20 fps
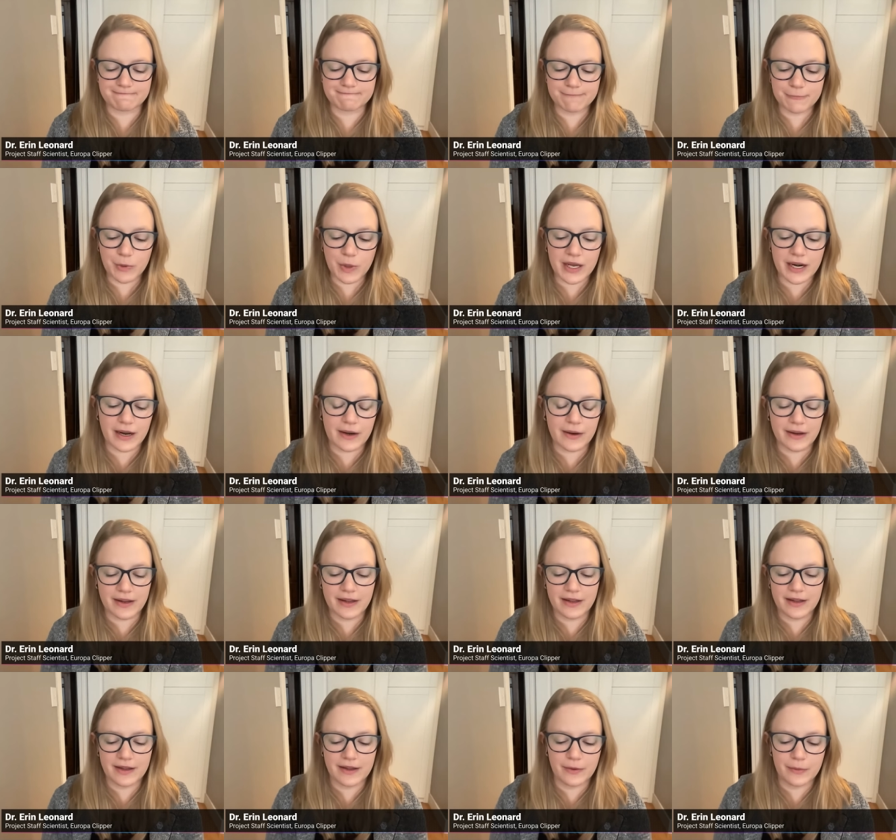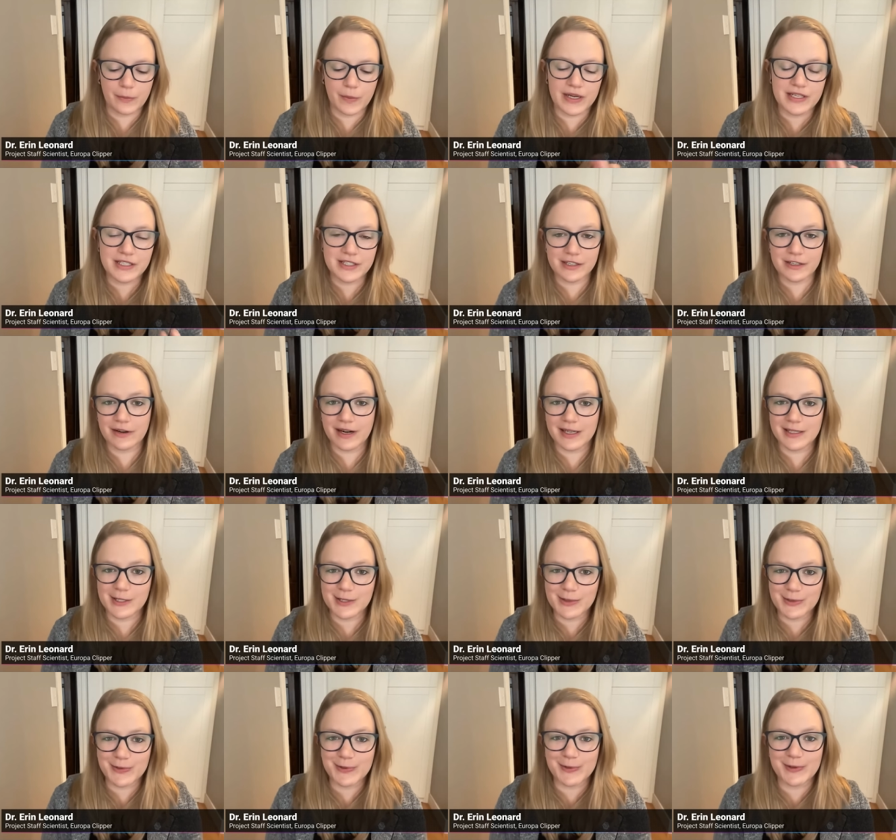When I went to grad
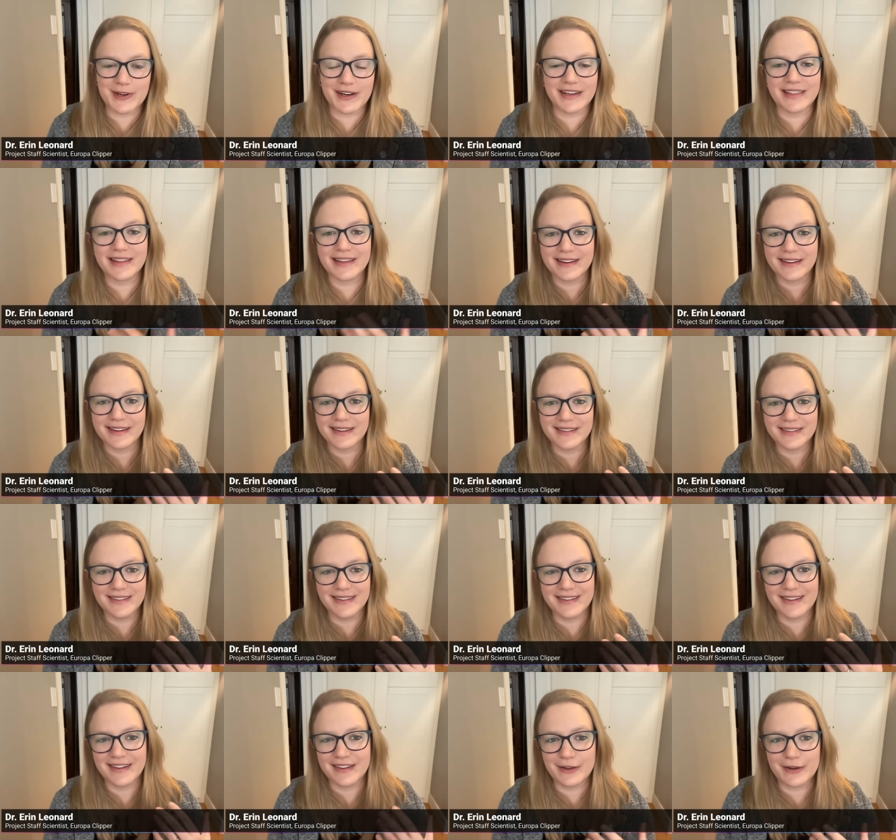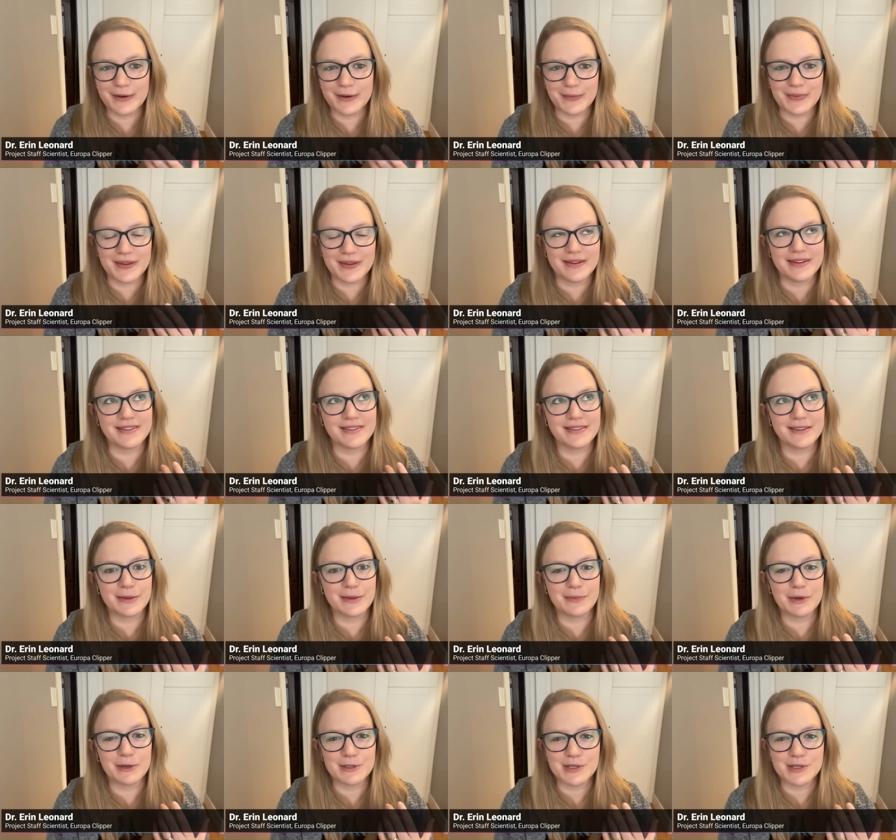school, I think, you know, the
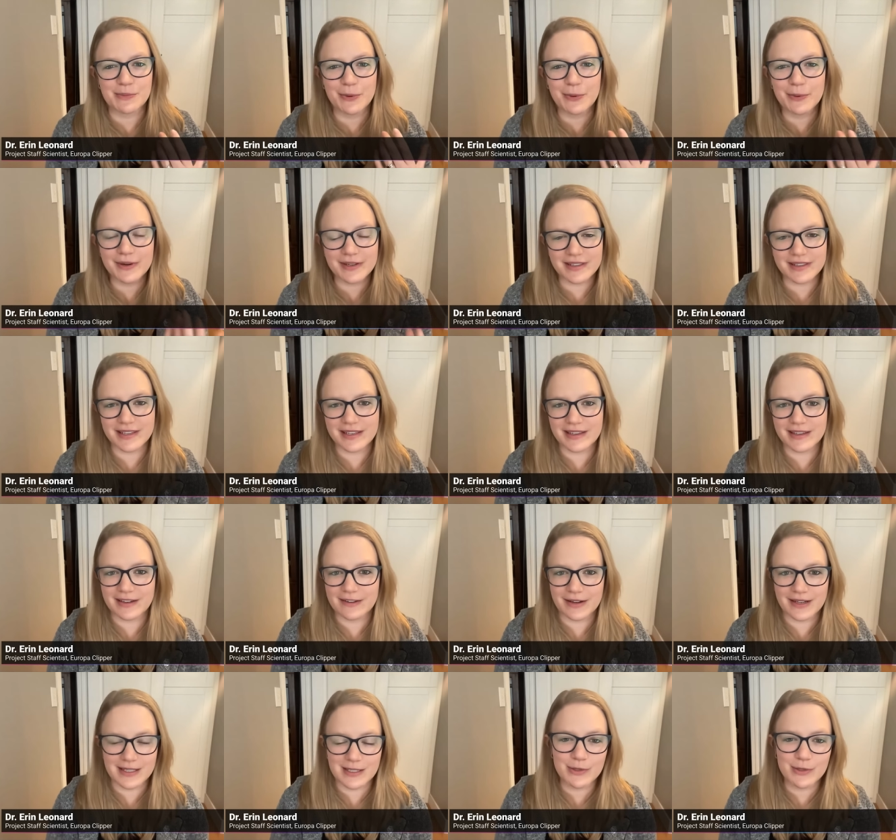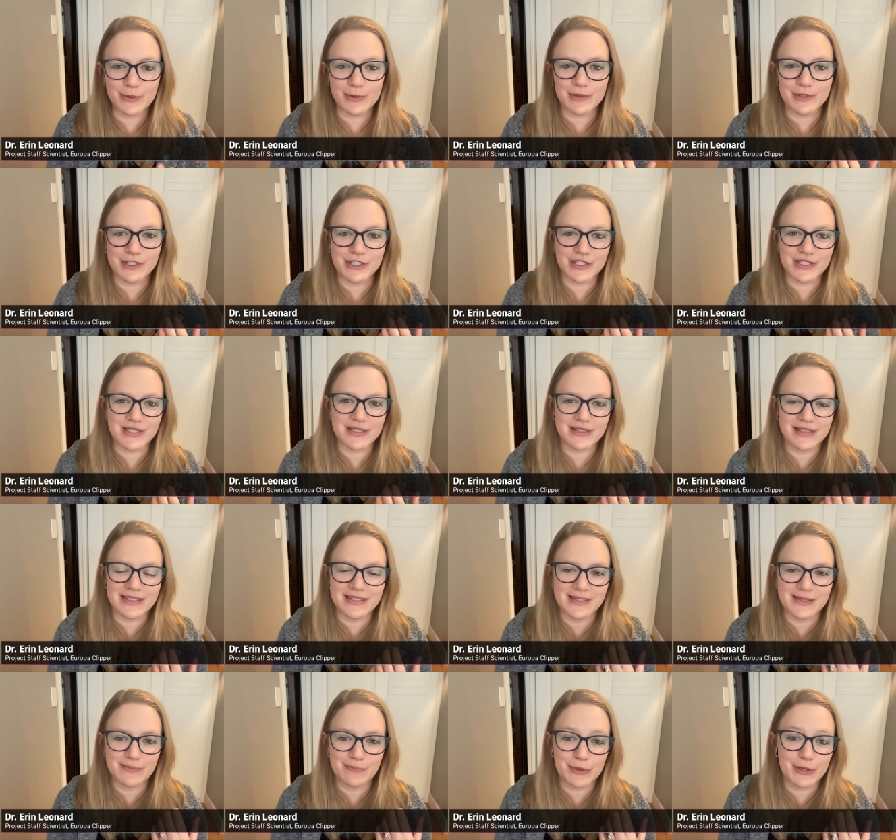most important thing in grad school is
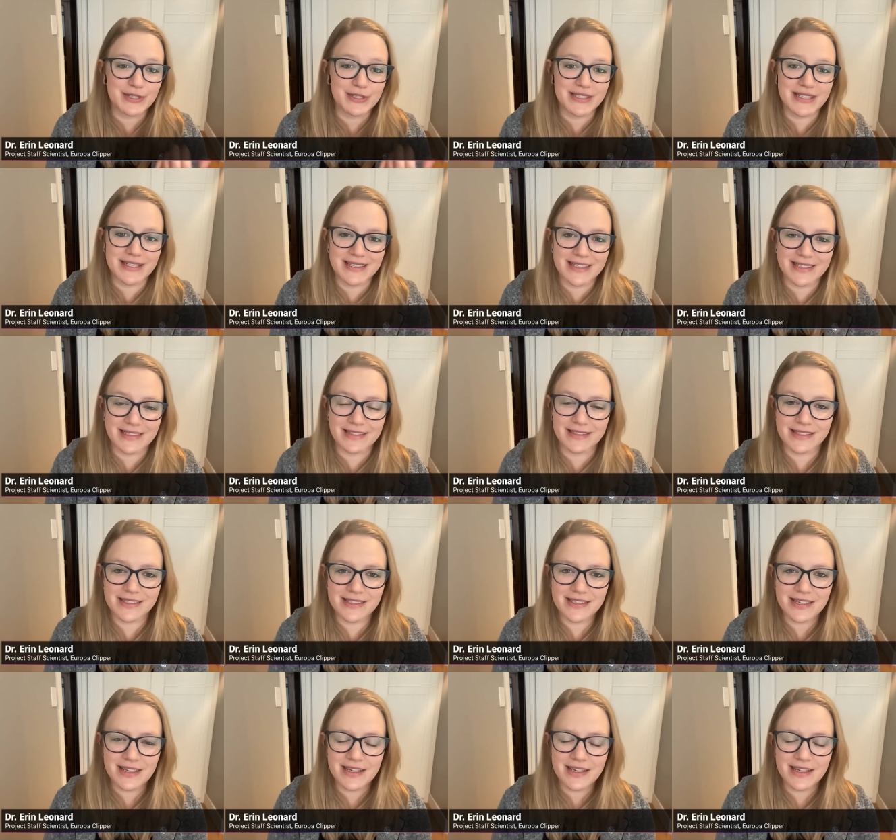just persistence.